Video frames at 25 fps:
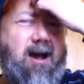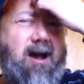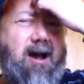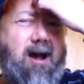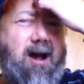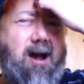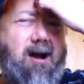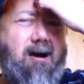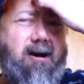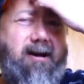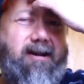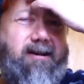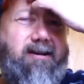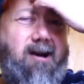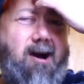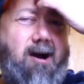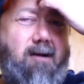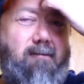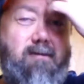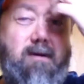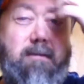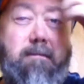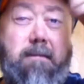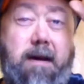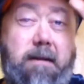I
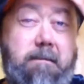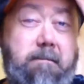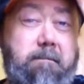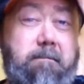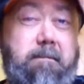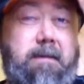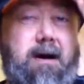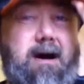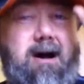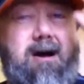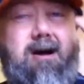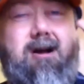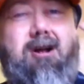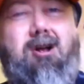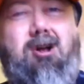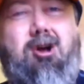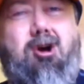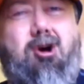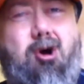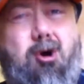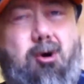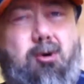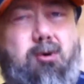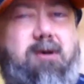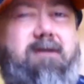can't remember
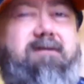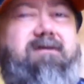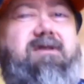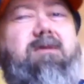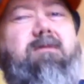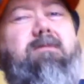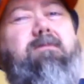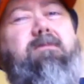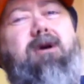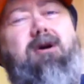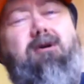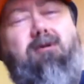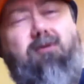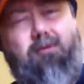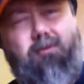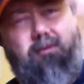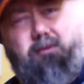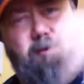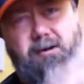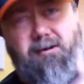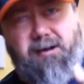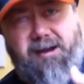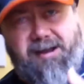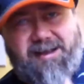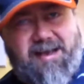all of them, but
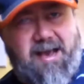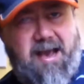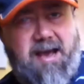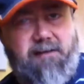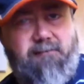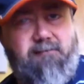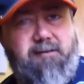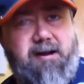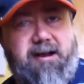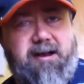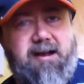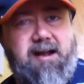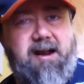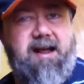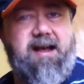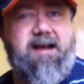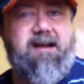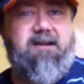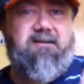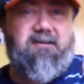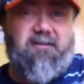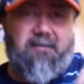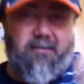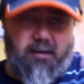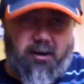where I can
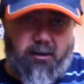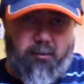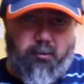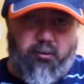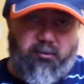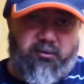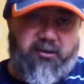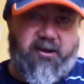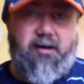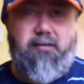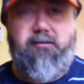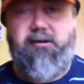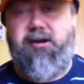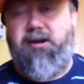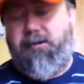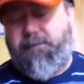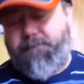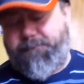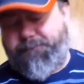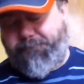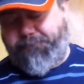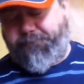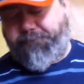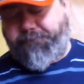recollect, I will tell you.